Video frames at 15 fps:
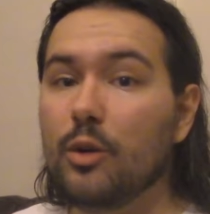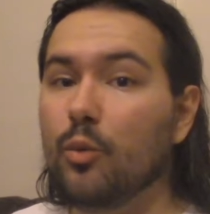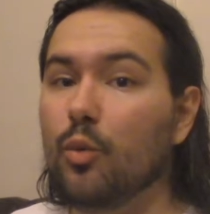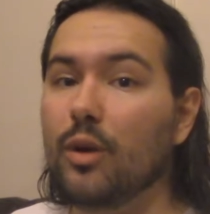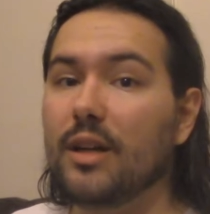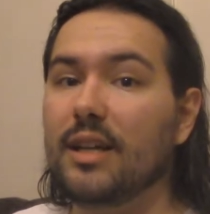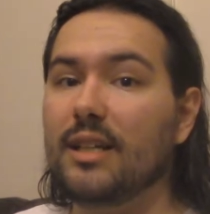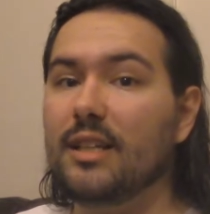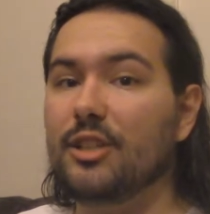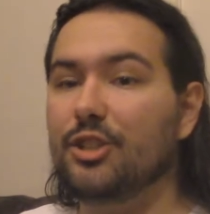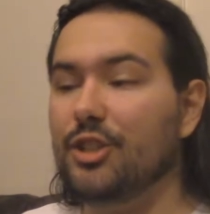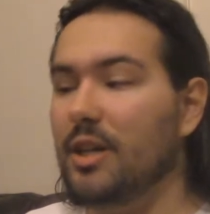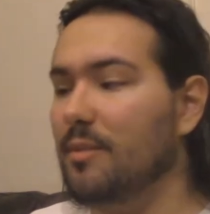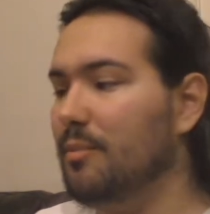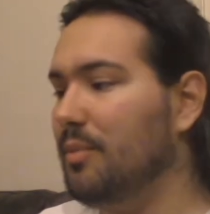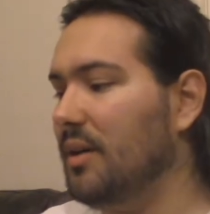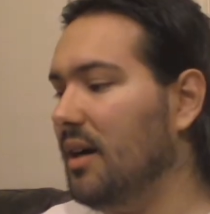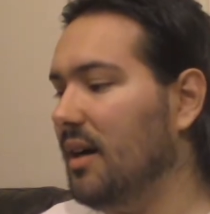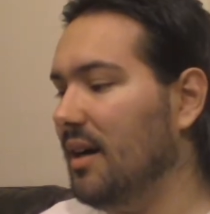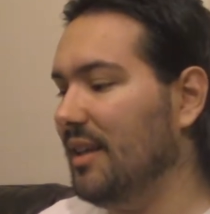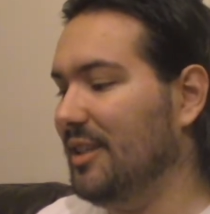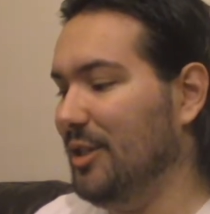we're going to jump
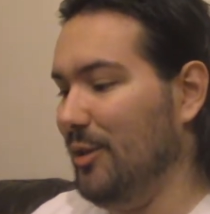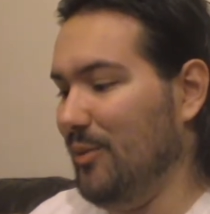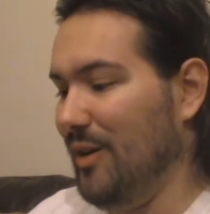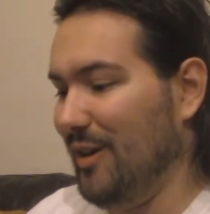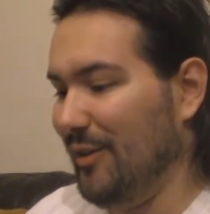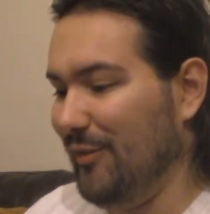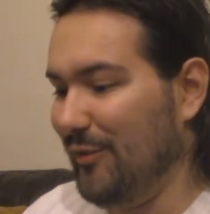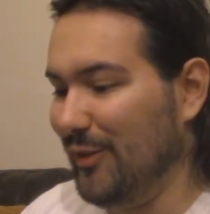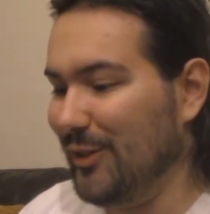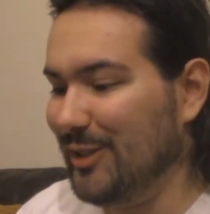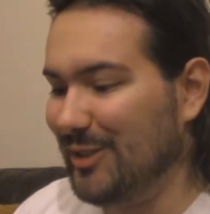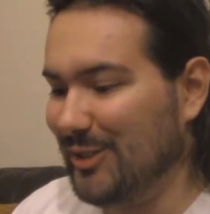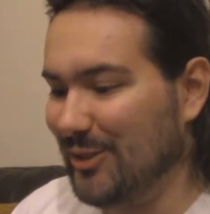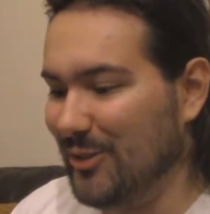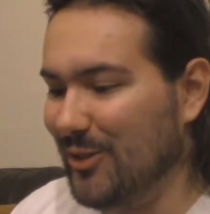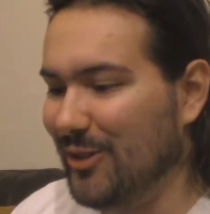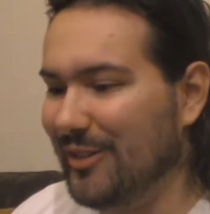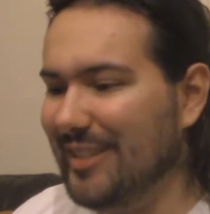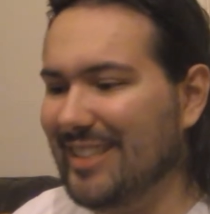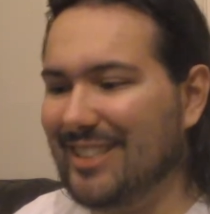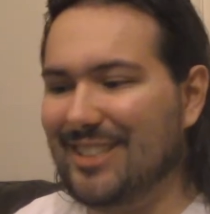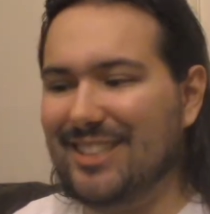to our first
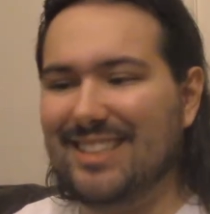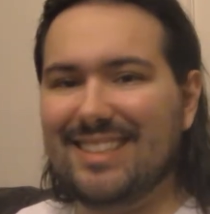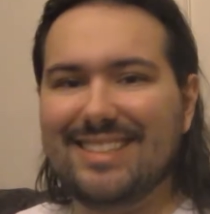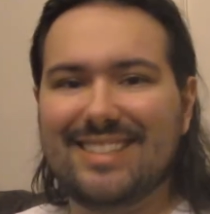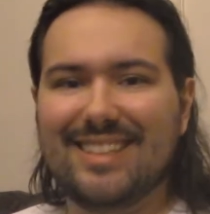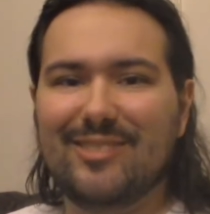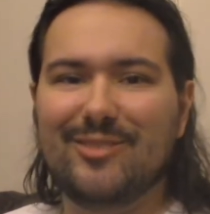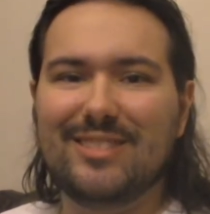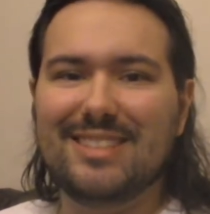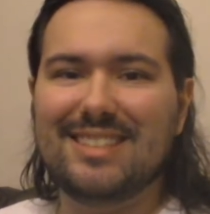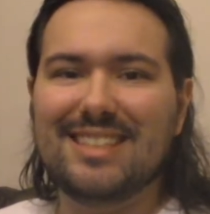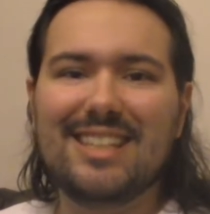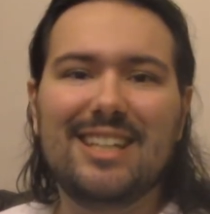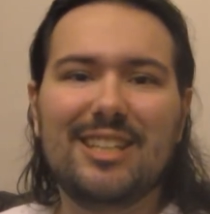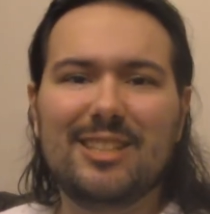story. Jeez, that was...